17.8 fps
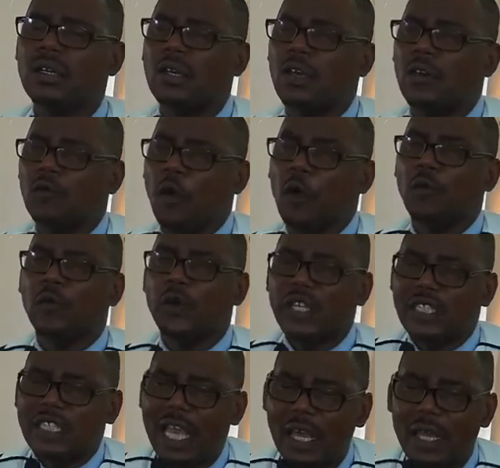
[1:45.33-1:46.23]
for
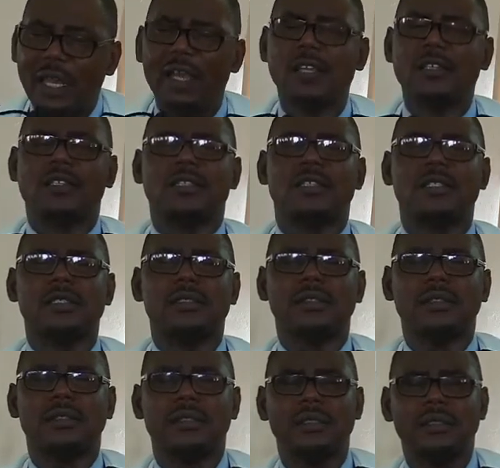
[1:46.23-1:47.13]
retailers,
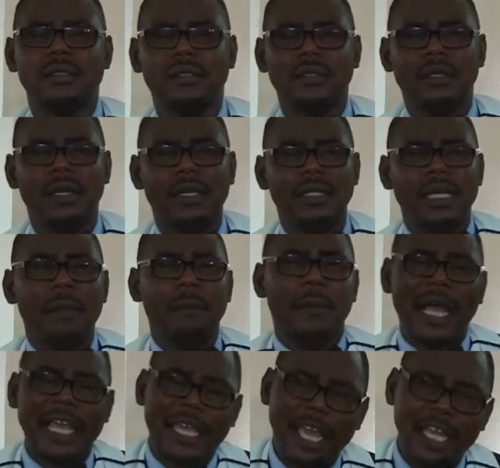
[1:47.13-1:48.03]
the
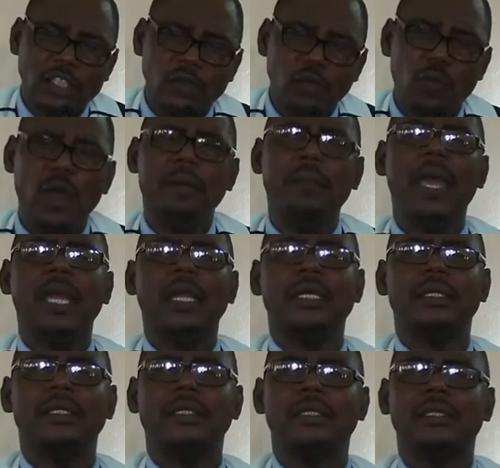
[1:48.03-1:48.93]
market women,
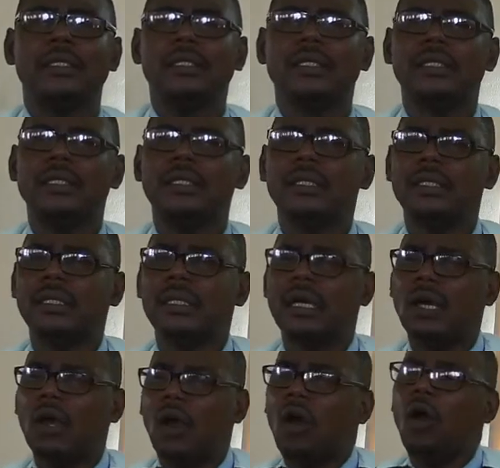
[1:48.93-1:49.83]

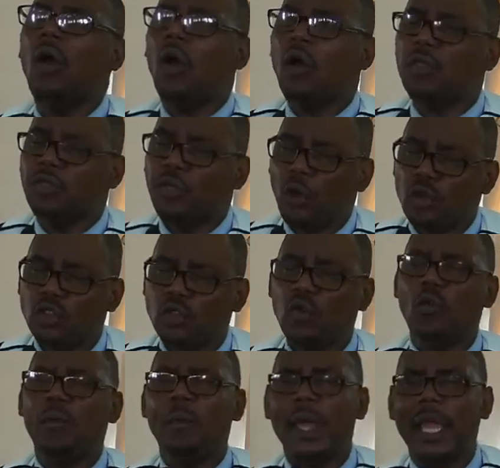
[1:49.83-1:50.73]
all those
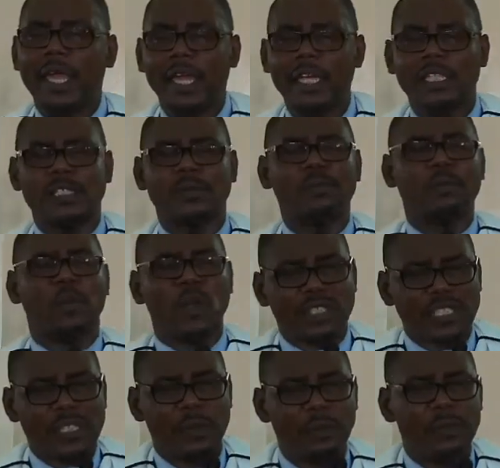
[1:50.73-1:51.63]
who make it
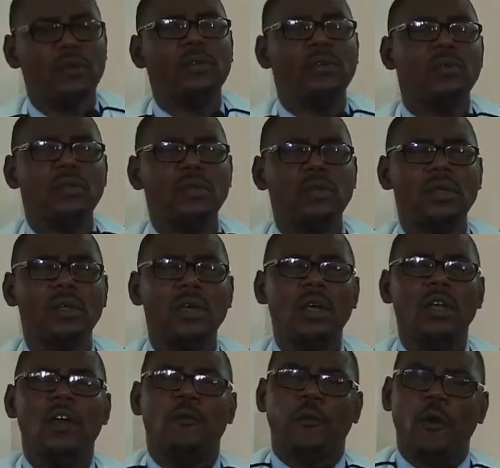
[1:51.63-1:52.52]
possible
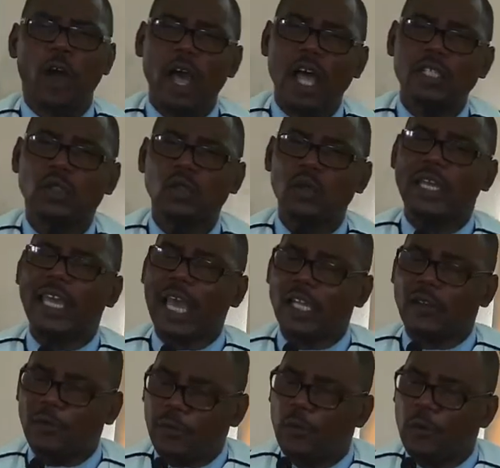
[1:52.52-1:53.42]
for us to
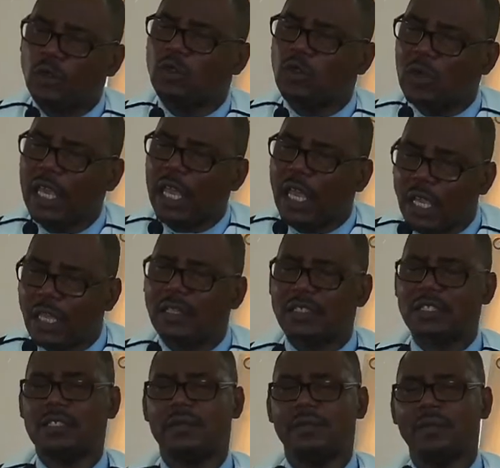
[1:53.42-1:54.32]
get food to
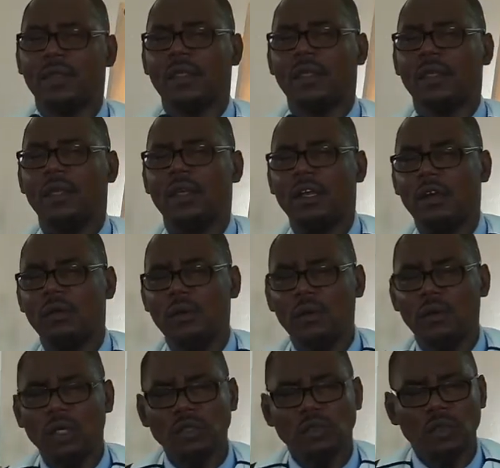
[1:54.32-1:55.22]
eat. We
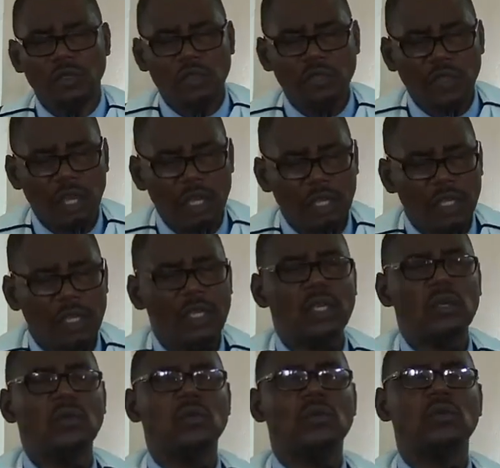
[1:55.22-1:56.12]
want to thank
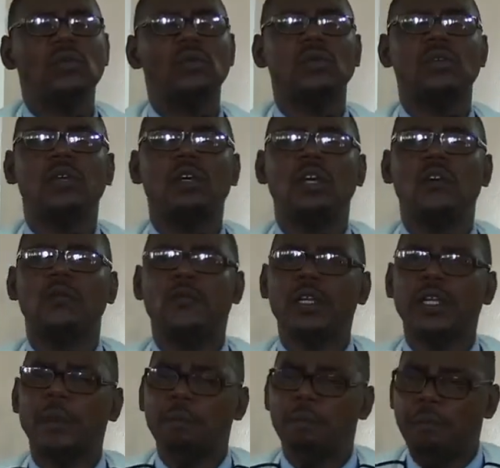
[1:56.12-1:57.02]
you for
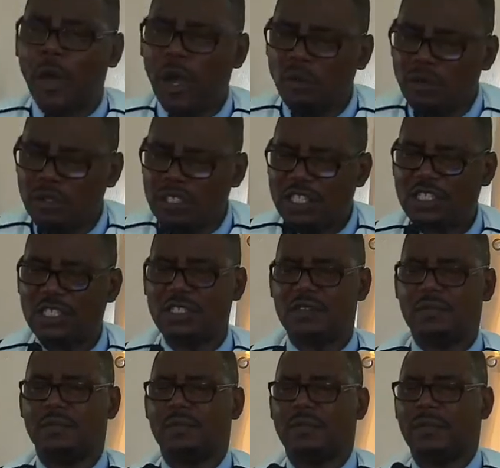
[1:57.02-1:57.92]
the bounty
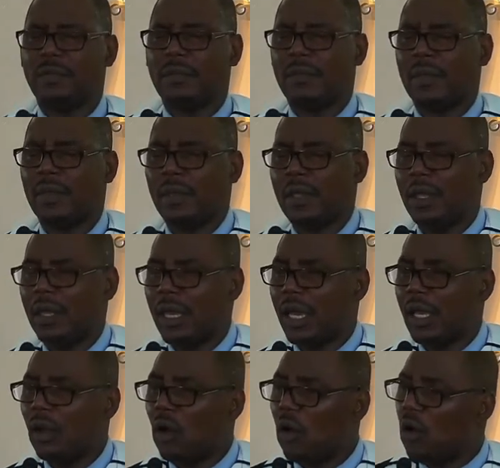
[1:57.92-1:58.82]

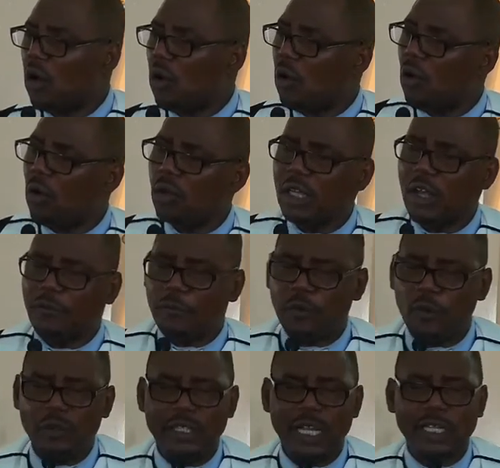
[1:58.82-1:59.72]
and all the
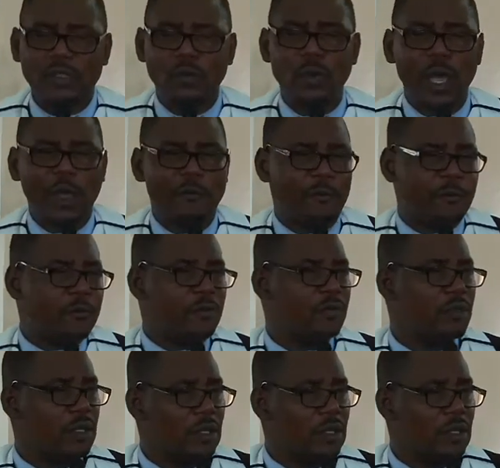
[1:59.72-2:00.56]
food that we have